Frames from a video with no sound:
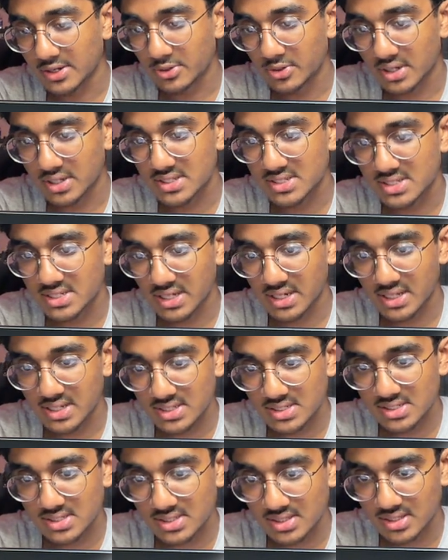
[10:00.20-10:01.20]
you can
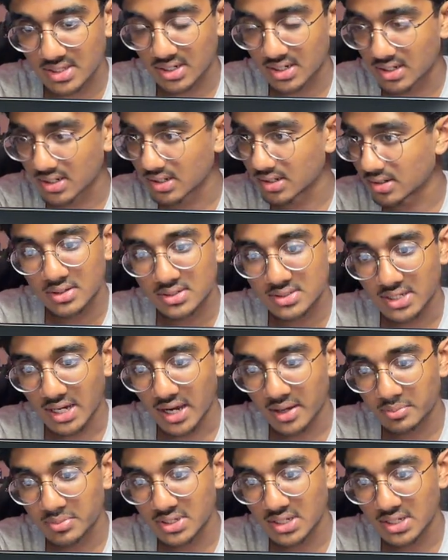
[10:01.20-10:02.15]
change the time